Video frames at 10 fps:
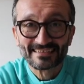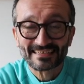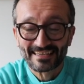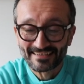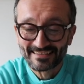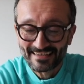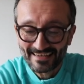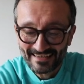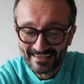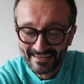
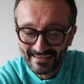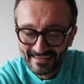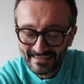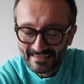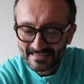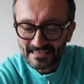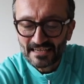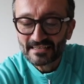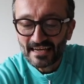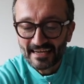Sunday.
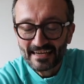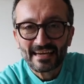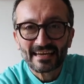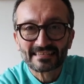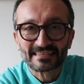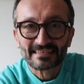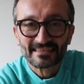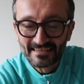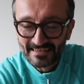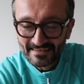Sunday,
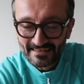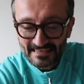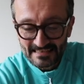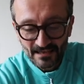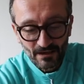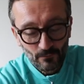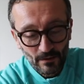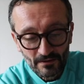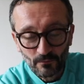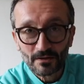yes. This time
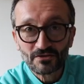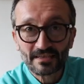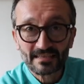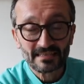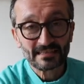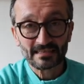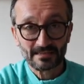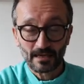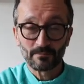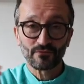while you're watching this
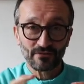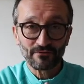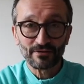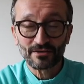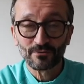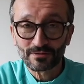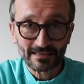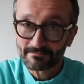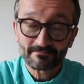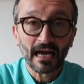is a
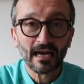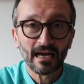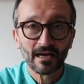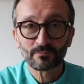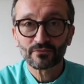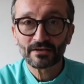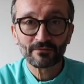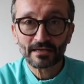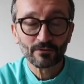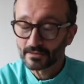pre-recording. A
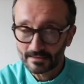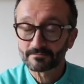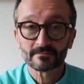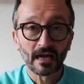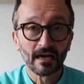pre-recording.